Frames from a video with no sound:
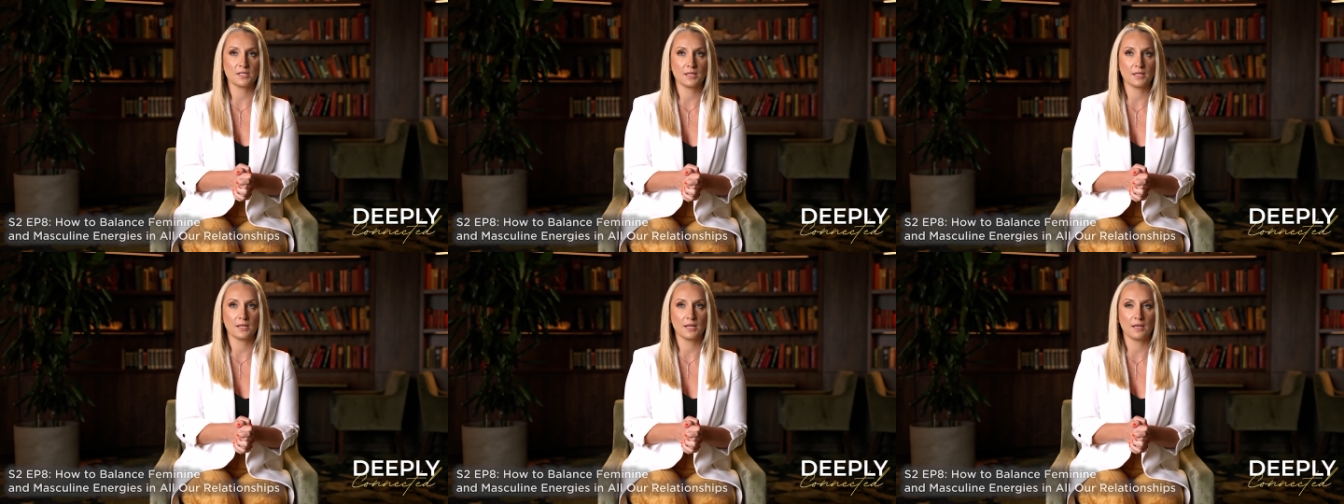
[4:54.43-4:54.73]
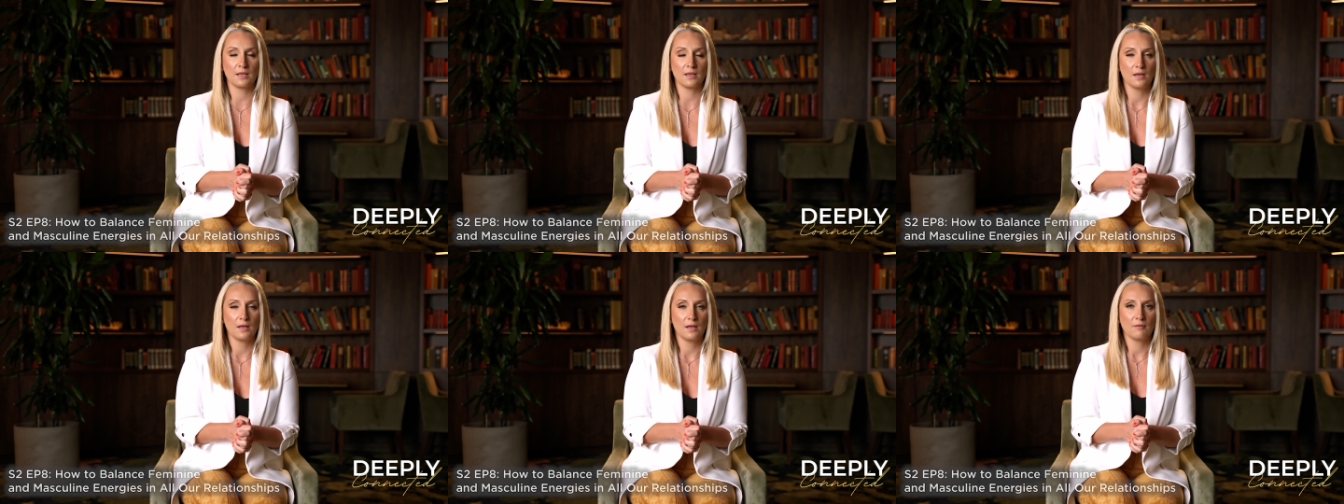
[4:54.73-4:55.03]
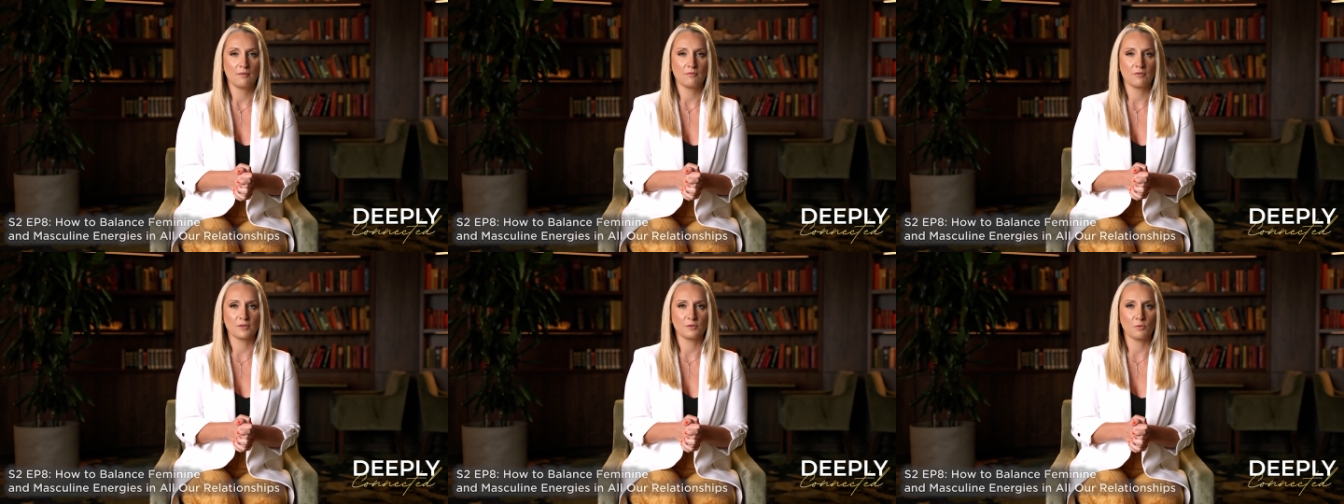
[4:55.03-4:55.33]
And I
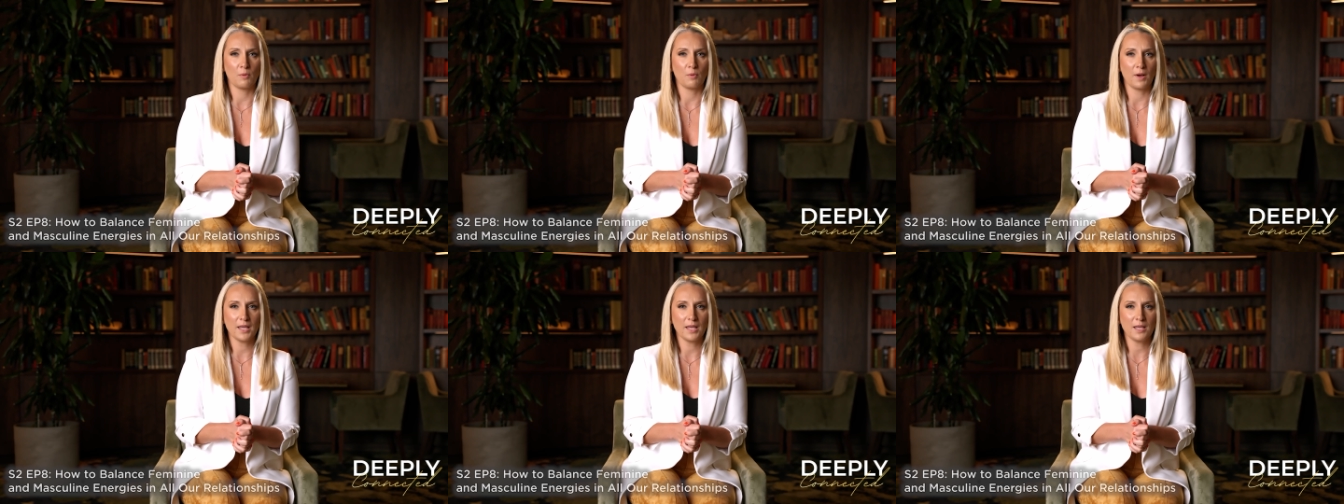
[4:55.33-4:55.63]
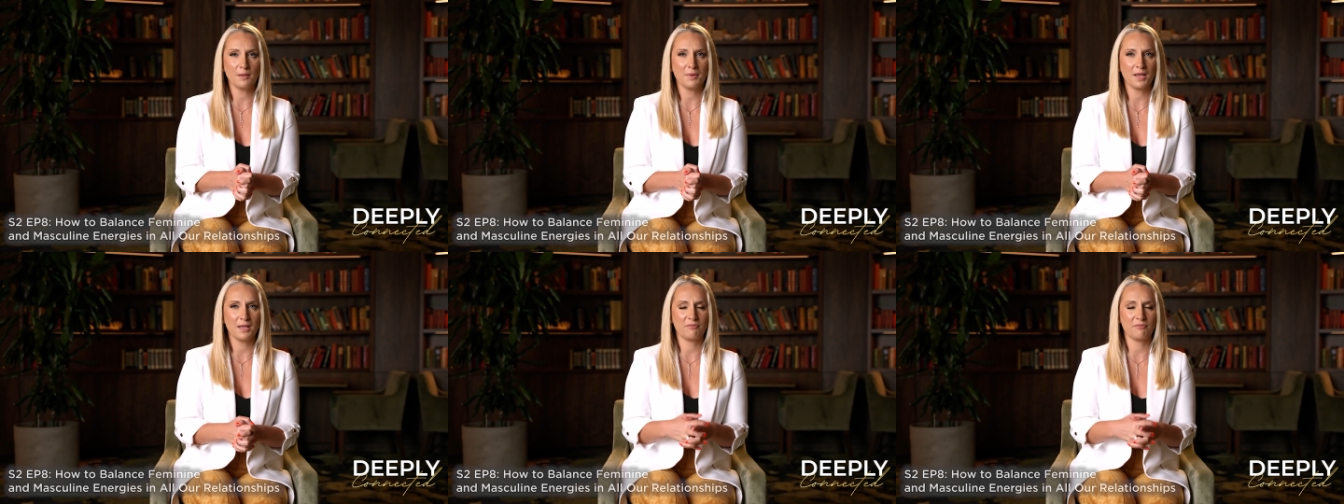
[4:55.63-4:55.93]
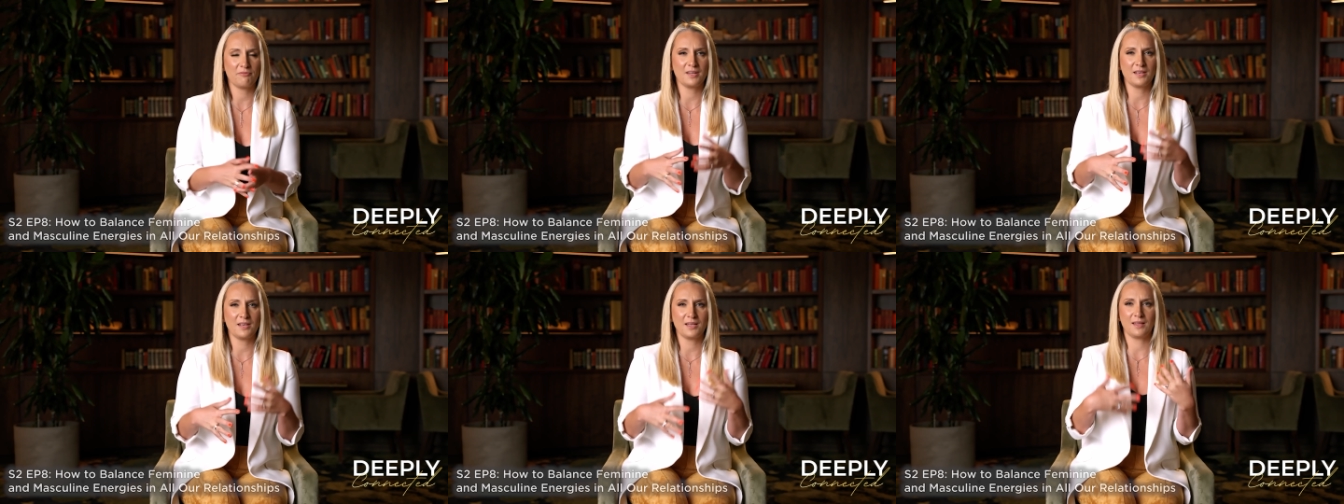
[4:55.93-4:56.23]
thought, why am I
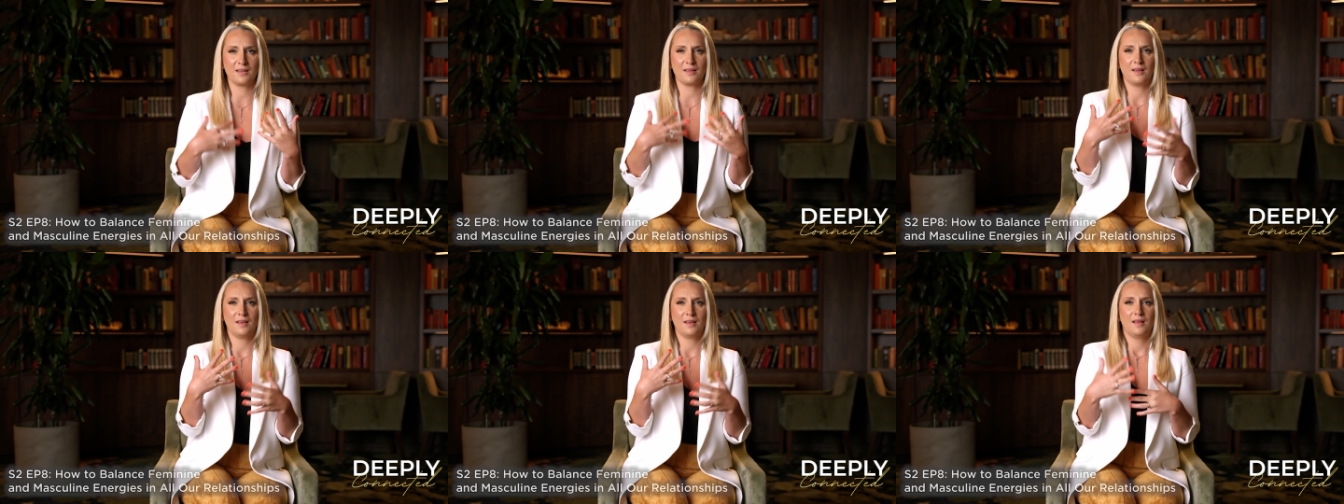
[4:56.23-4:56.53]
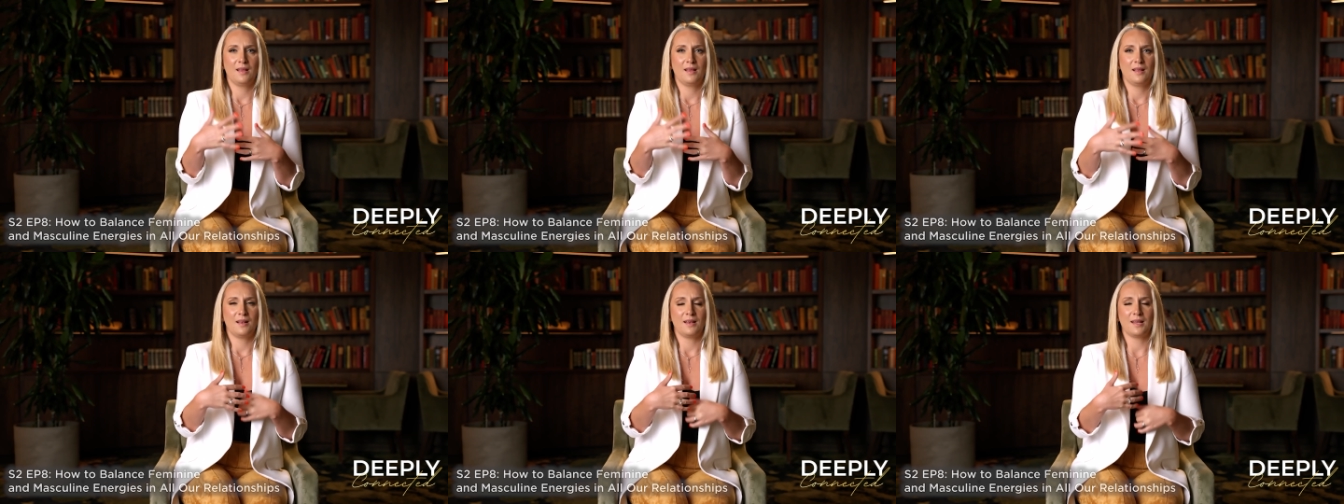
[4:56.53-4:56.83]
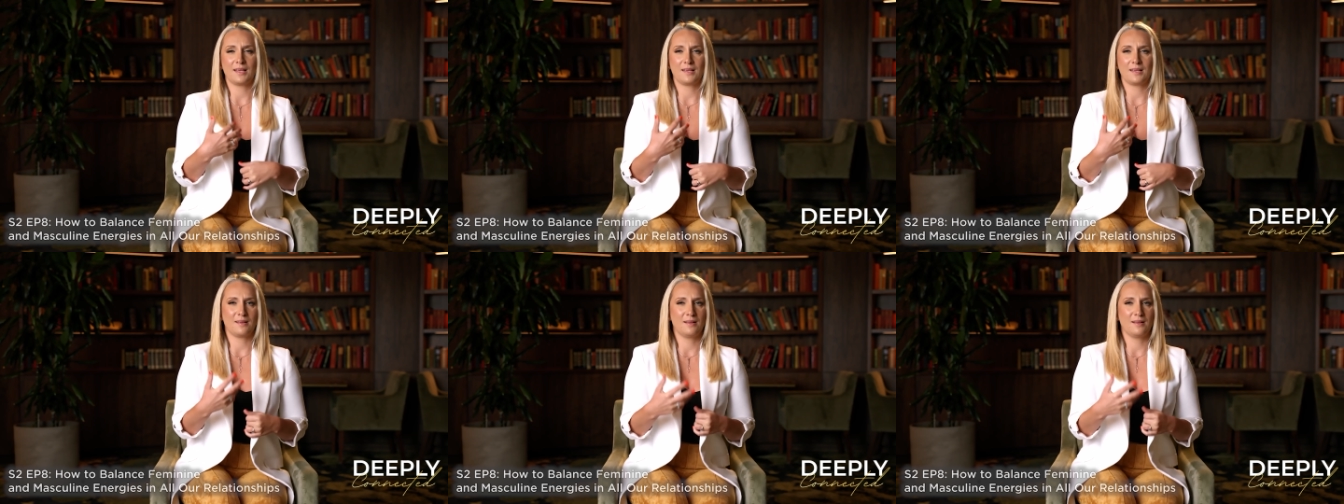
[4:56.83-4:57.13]
feeling
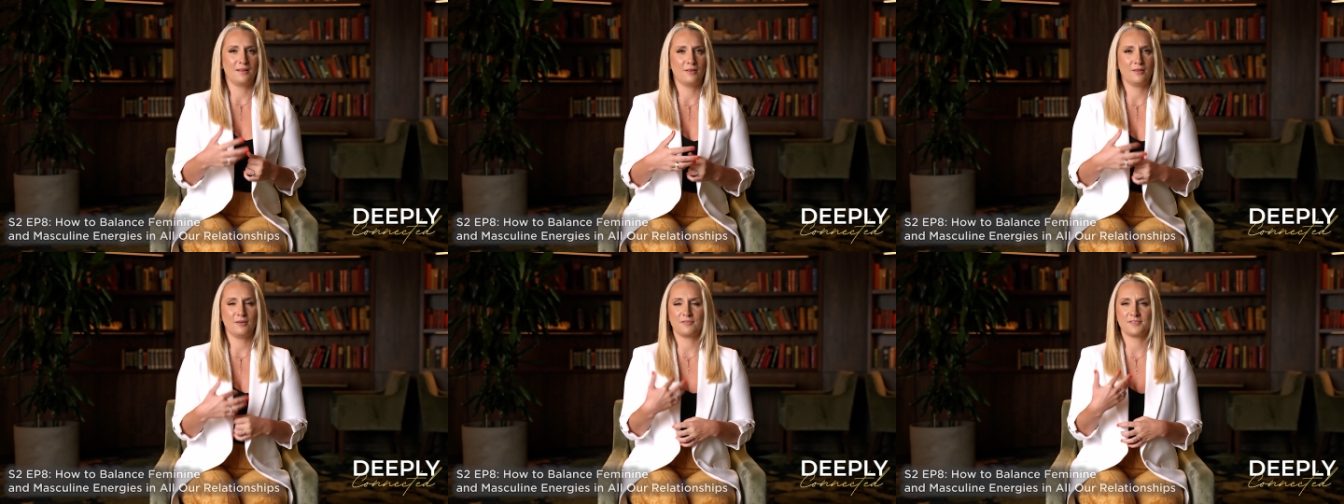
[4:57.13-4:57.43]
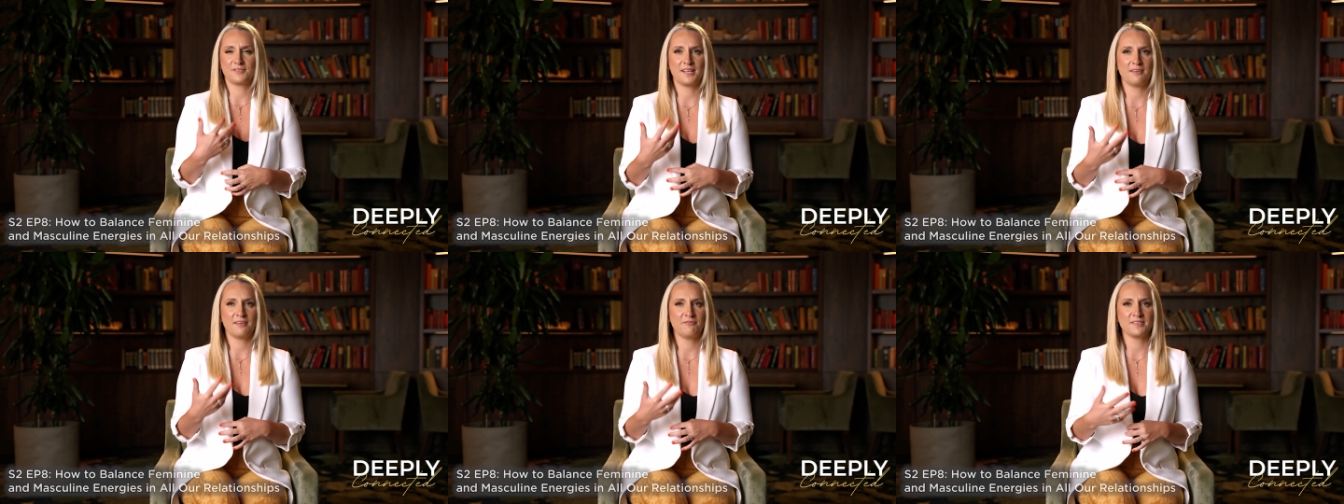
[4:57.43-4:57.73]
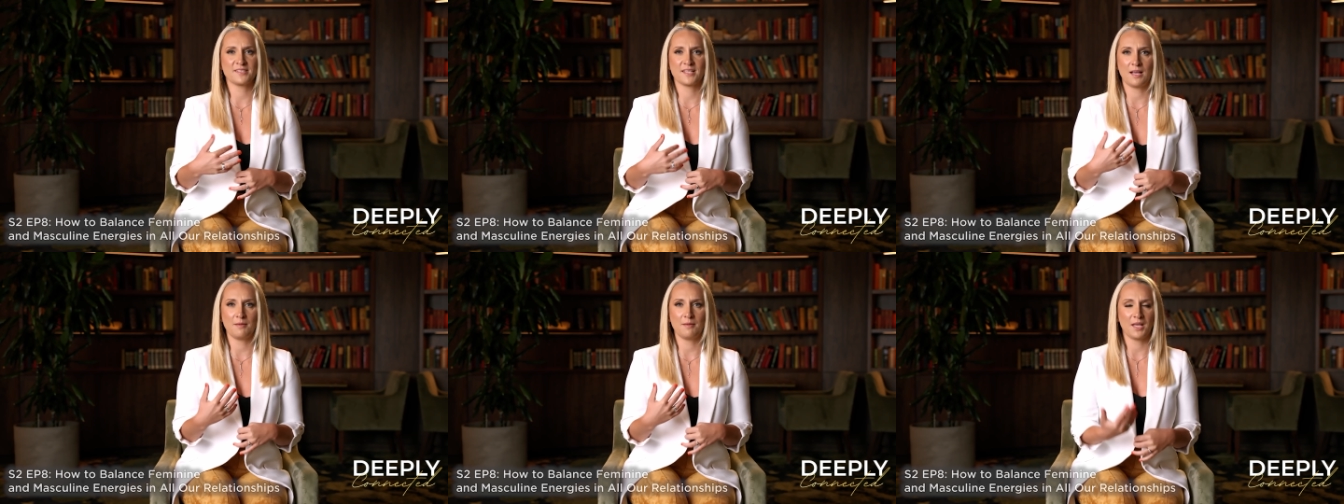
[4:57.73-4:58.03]
like a lot of stuff
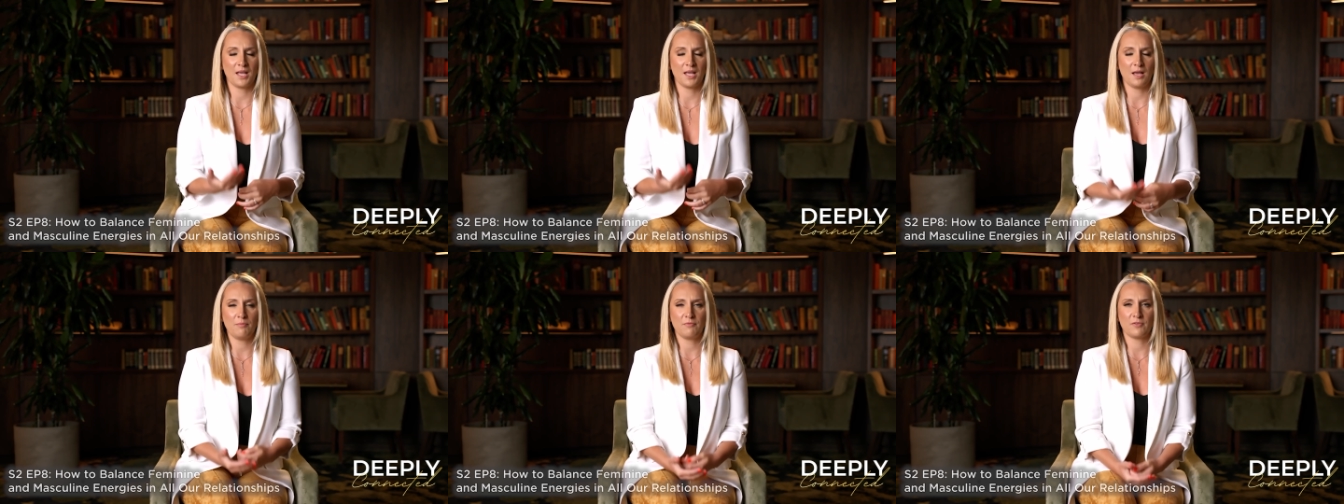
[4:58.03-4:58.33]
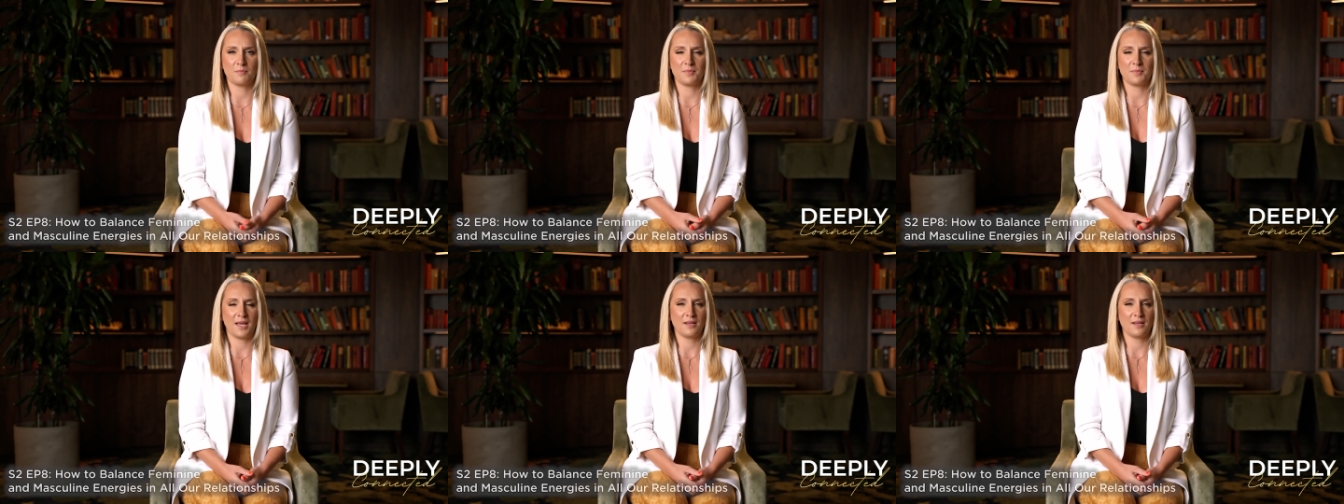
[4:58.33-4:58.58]
is coming up for me?